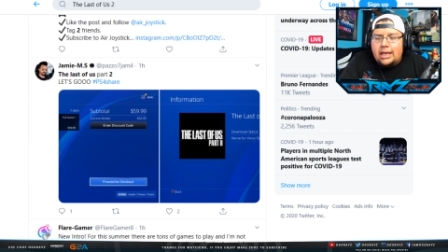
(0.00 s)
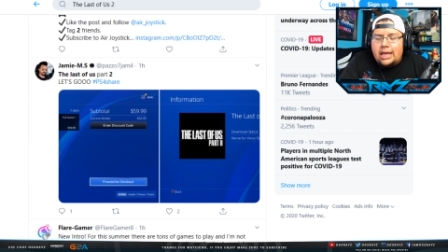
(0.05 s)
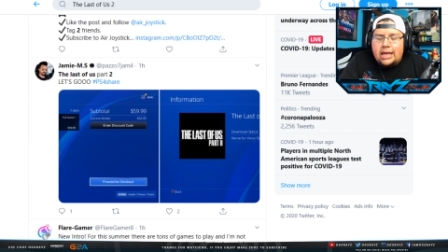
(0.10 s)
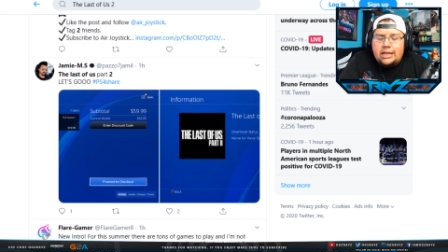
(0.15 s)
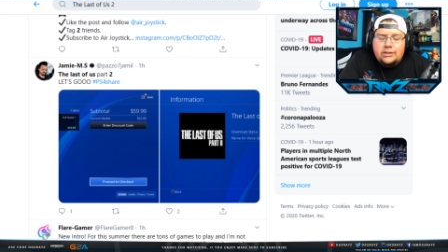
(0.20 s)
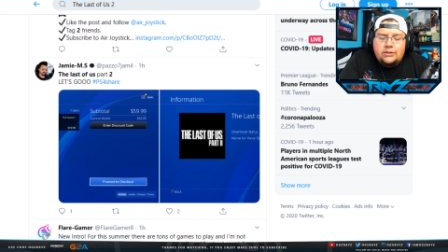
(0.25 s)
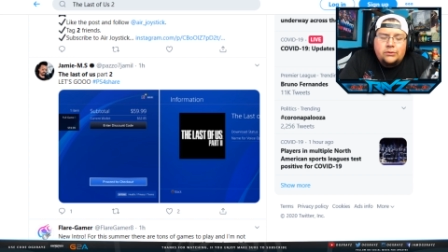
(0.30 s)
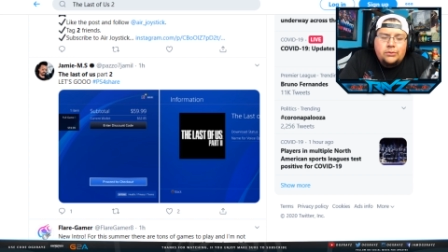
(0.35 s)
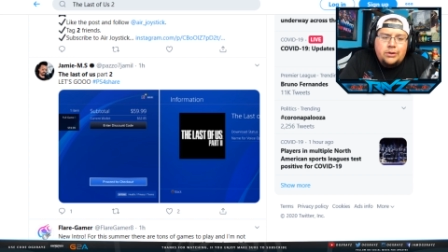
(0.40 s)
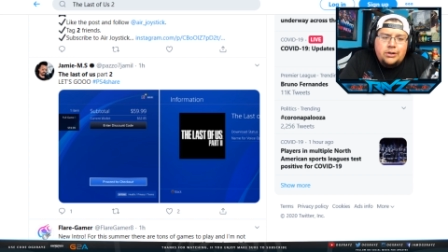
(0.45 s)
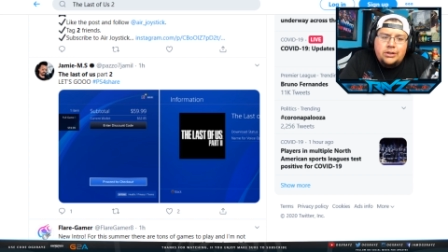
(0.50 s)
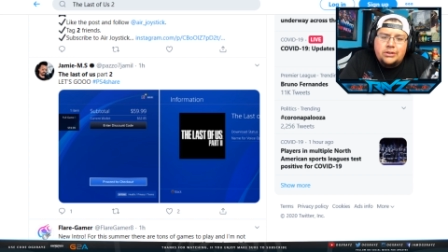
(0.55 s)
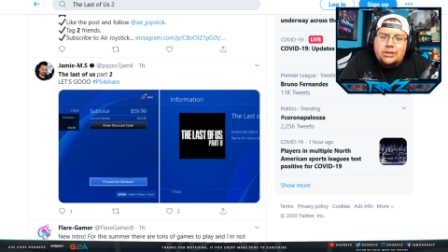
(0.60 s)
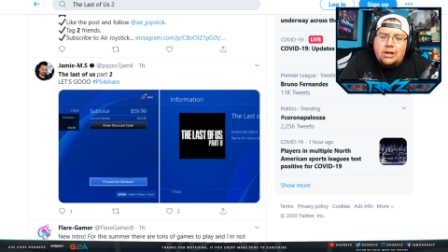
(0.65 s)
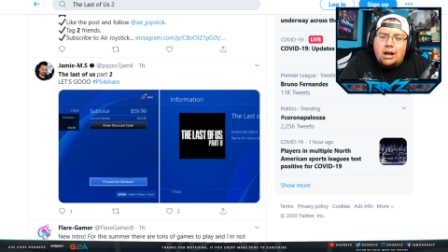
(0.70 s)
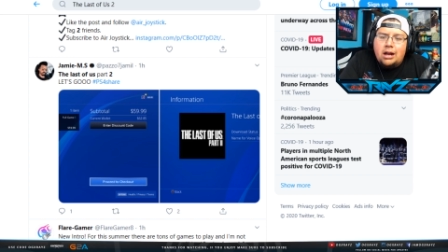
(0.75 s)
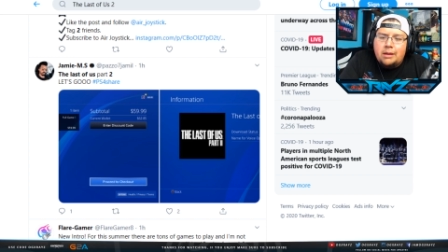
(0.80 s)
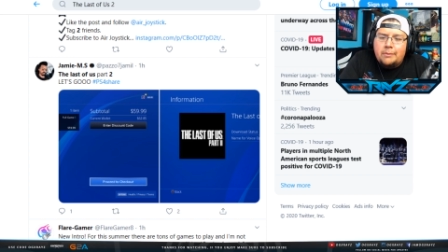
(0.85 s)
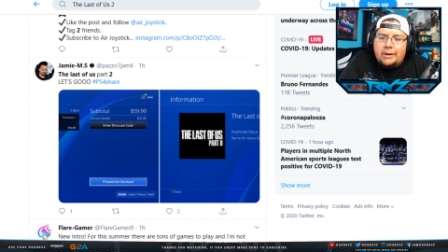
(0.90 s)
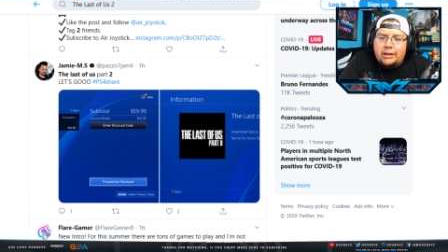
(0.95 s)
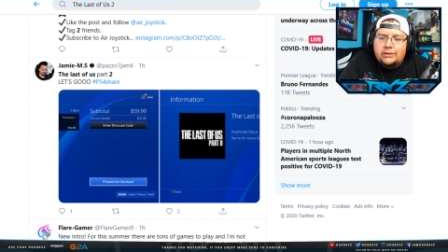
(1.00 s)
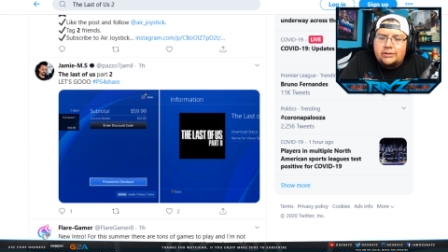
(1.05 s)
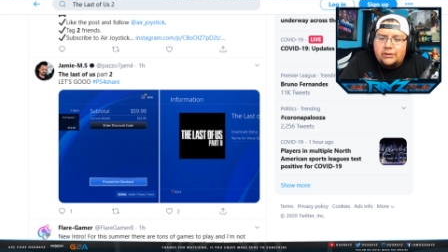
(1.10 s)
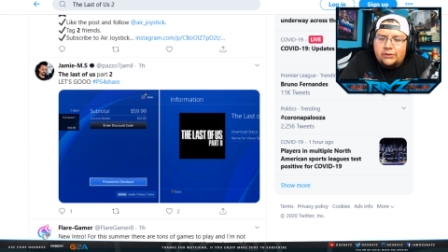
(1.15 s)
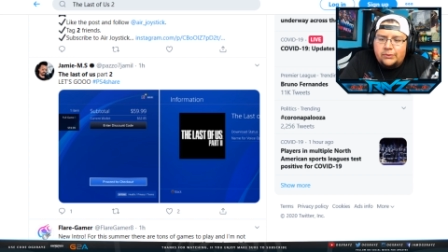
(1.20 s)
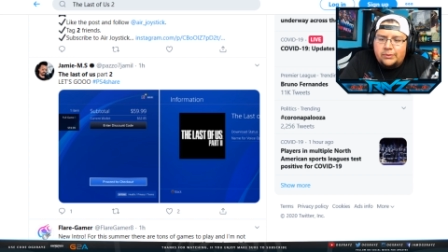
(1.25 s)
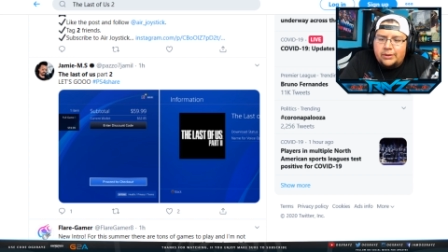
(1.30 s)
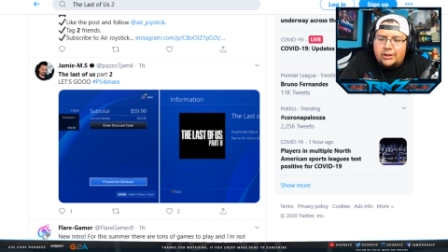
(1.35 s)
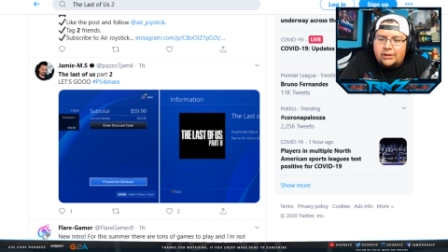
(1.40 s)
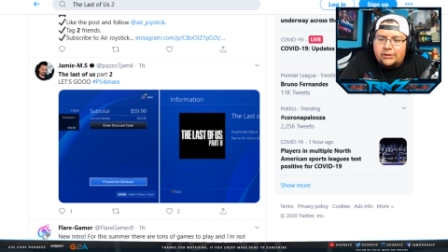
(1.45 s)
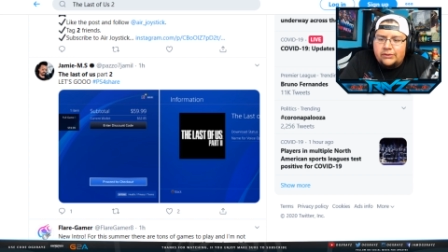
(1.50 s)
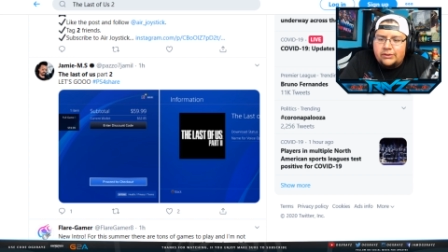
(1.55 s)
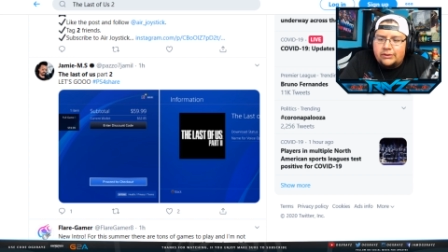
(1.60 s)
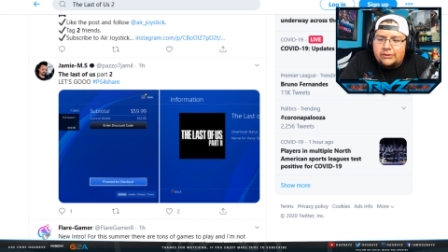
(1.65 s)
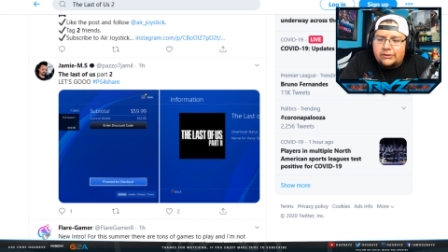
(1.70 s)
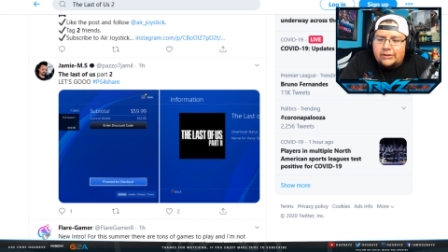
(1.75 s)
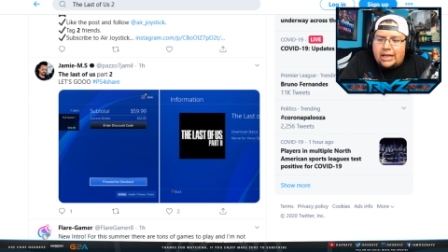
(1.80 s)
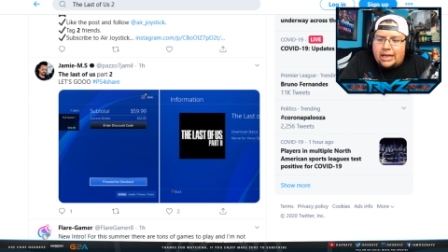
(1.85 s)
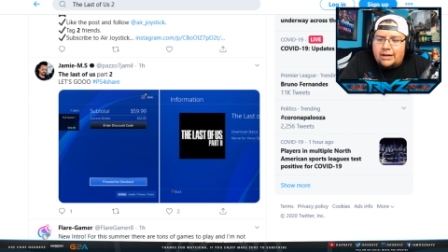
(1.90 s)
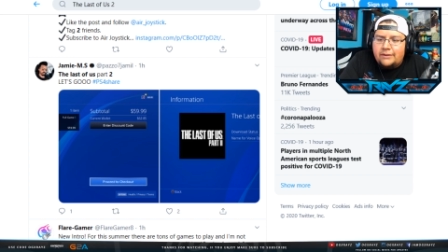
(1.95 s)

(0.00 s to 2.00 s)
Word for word: And I just wanted to talk about this because it's kind